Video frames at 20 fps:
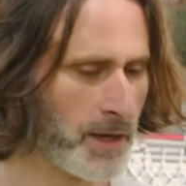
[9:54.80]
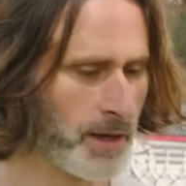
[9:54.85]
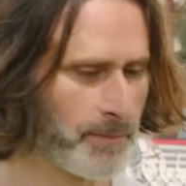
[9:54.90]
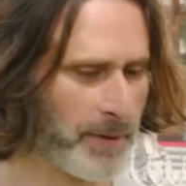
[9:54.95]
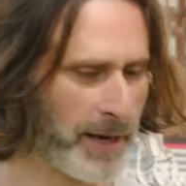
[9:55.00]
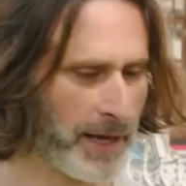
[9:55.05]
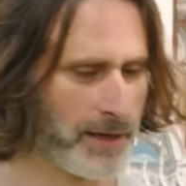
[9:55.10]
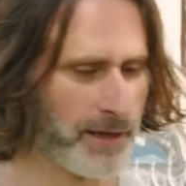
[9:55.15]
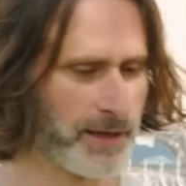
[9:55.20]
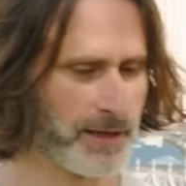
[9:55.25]

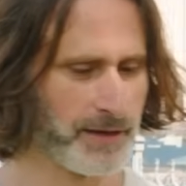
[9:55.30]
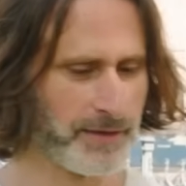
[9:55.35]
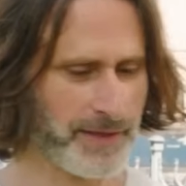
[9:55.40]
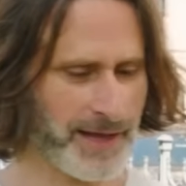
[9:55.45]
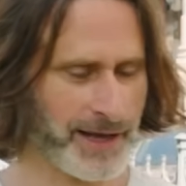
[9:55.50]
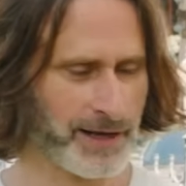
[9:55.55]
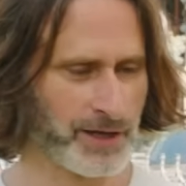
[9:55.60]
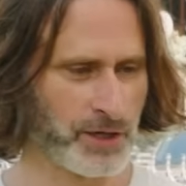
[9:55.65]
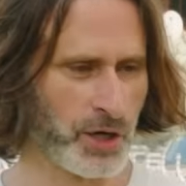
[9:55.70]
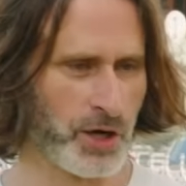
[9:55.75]
But
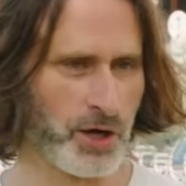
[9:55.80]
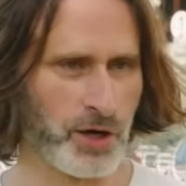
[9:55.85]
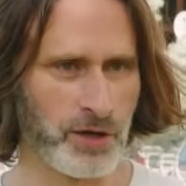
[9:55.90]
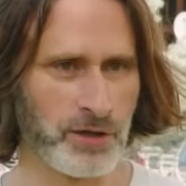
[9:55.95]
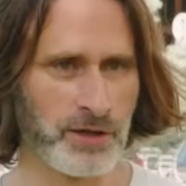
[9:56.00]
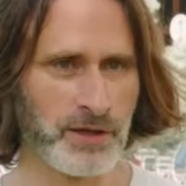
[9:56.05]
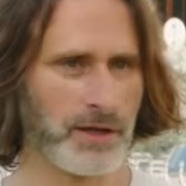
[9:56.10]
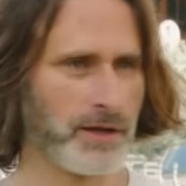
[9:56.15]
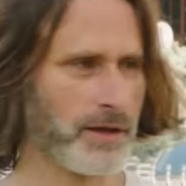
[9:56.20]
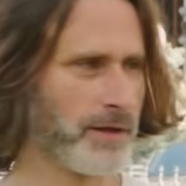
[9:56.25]
that
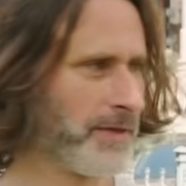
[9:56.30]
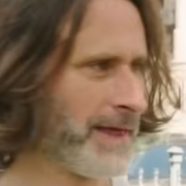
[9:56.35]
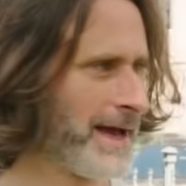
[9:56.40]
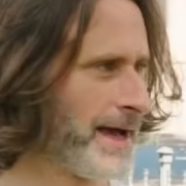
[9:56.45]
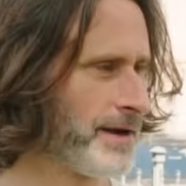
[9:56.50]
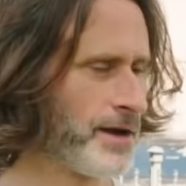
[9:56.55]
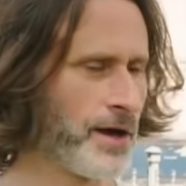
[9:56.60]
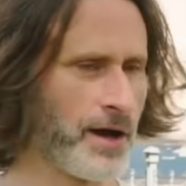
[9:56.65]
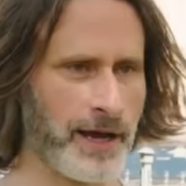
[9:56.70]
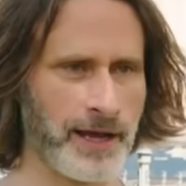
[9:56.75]
girl
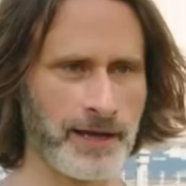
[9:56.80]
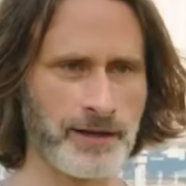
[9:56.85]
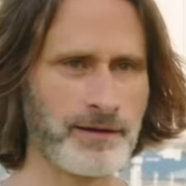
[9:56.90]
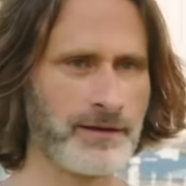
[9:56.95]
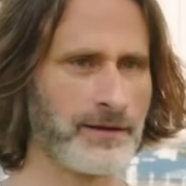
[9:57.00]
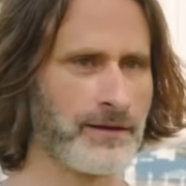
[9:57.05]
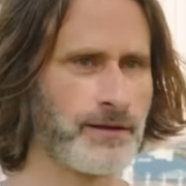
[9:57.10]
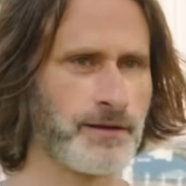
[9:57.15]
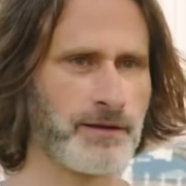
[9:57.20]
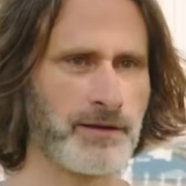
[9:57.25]
that night,
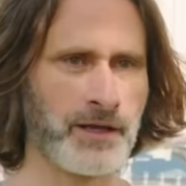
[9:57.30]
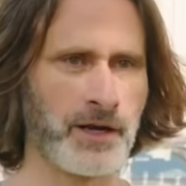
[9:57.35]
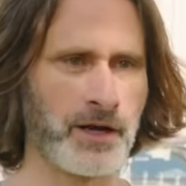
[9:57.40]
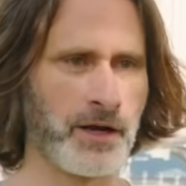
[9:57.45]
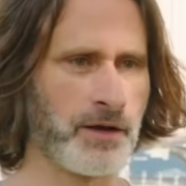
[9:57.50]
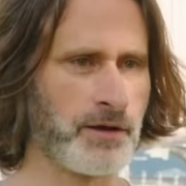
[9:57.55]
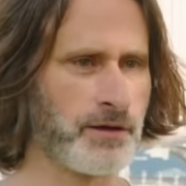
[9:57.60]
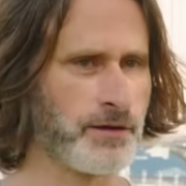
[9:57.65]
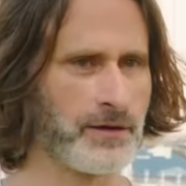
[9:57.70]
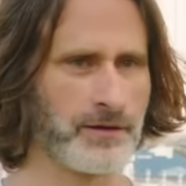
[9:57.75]
you
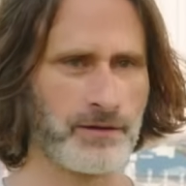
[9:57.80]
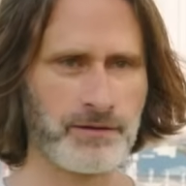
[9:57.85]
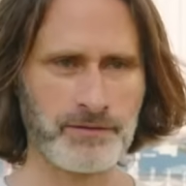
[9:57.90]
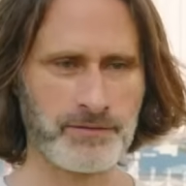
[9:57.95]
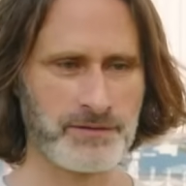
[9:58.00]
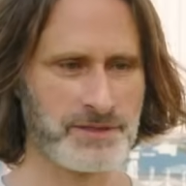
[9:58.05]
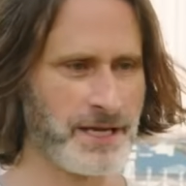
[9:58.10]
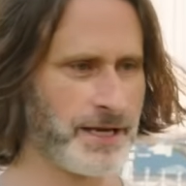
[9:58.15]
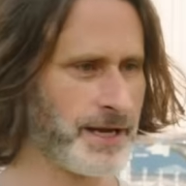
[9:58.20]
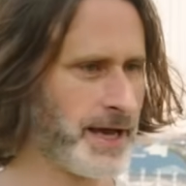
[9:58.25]
know,
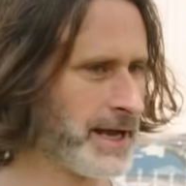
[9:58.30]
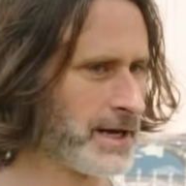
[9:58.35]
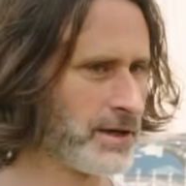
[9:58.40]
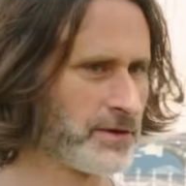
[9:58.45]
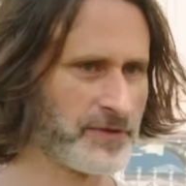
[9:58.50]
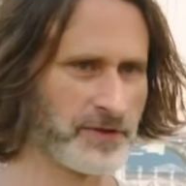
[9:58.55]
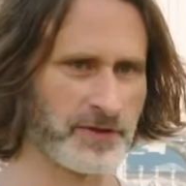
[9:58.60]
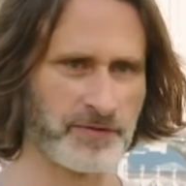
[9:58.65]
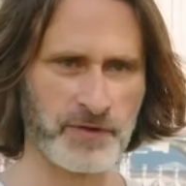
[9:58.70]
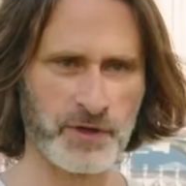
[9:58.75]
did
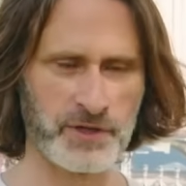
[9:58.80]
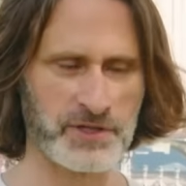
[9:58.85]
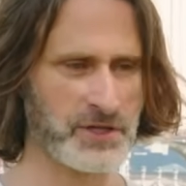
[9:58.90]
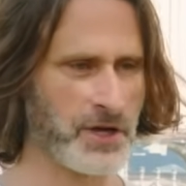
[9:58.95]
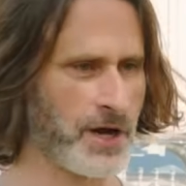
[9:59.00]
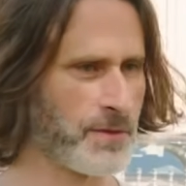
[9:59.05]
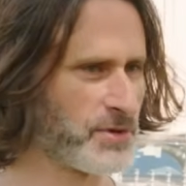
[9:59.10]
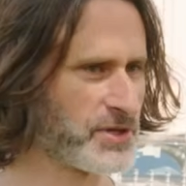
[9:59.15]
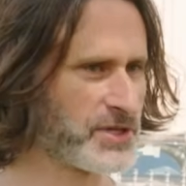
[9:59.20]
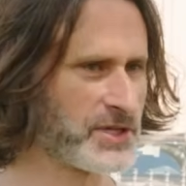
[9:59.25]
anal for the first
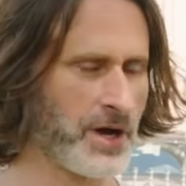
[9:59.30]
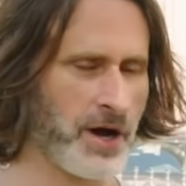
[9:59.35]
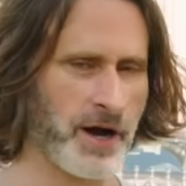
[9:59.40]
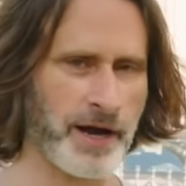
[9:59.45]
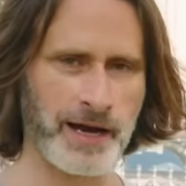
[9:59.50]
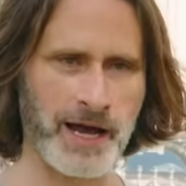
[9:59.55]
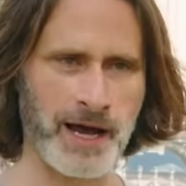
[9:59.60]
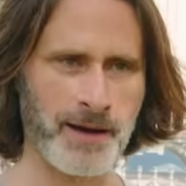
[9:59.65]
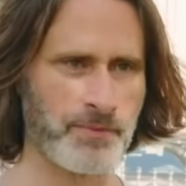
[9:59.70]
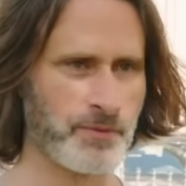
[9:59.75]
time, was
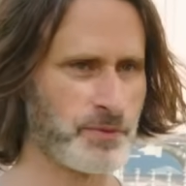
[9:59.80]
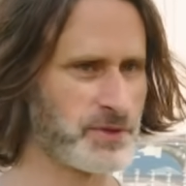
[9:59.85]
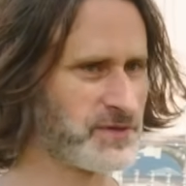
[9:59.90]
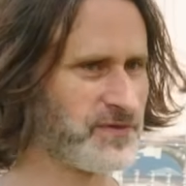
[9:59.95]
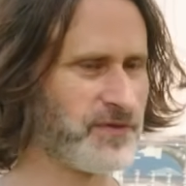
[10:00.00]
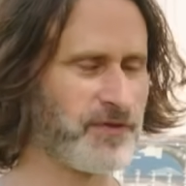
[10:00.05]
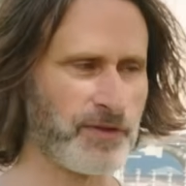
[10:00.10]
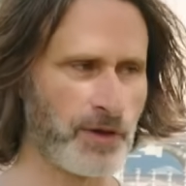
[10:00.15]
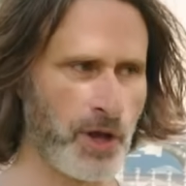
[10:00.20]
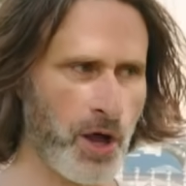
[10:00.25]
tied up, was
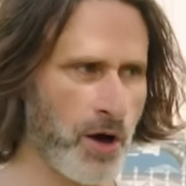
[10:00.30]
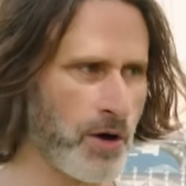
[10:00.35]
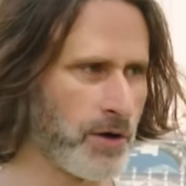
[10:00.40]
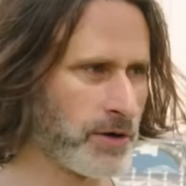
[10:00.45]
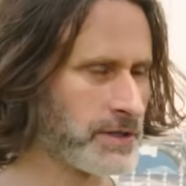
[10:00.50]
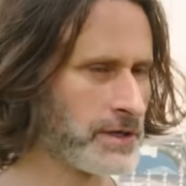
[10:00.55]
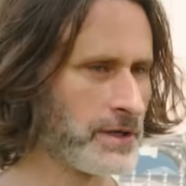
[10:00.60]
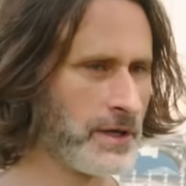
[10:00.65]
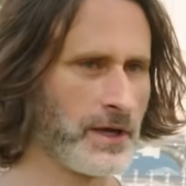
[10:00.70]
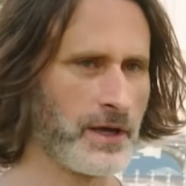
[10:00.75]

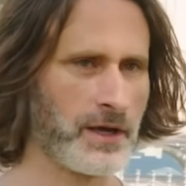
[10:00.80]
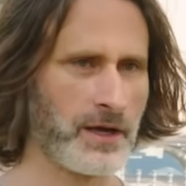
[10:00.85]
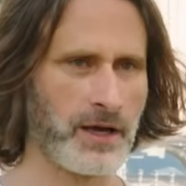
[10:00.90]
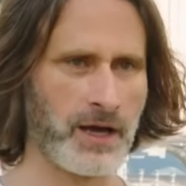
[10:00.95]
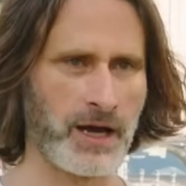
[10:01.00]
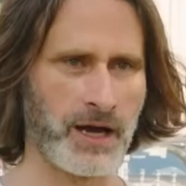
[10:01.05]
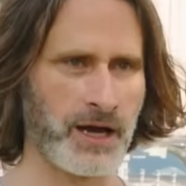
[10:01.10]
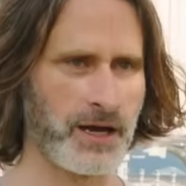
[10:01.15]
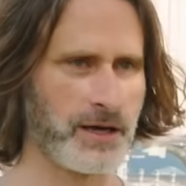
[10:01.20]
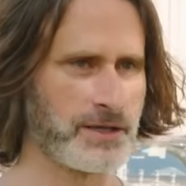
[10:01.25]
flogged,
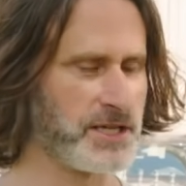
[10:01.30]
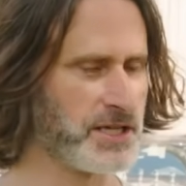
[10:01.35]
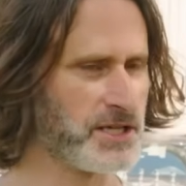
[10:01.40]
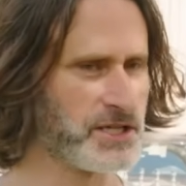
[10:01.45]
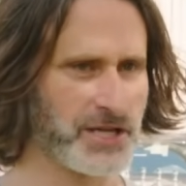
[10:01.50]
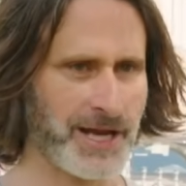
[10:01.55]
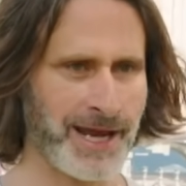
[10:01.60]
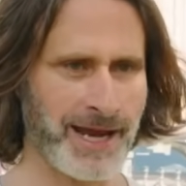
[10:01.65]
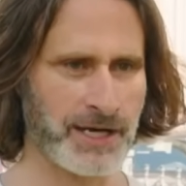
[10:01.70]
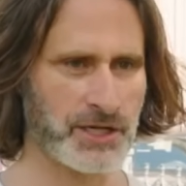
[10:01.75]

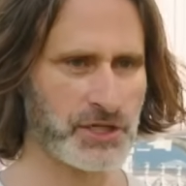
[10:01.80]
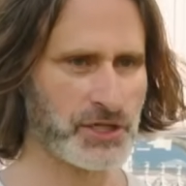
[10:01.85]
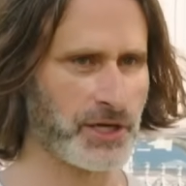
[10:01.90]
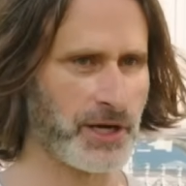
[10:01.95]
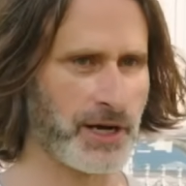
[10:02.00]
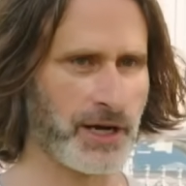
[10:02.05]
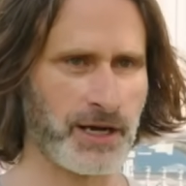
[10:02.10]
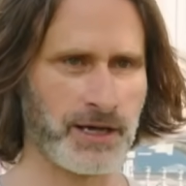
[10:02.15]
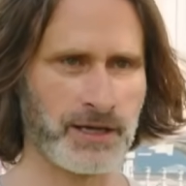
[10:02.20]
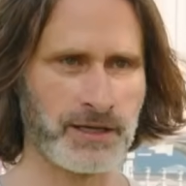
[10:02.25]
did
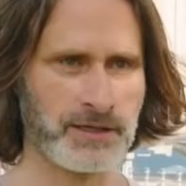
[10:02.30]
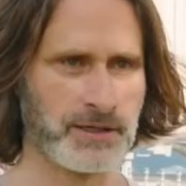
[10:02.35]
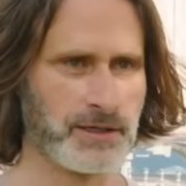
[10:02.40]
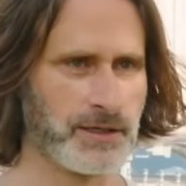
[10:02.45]
tantra,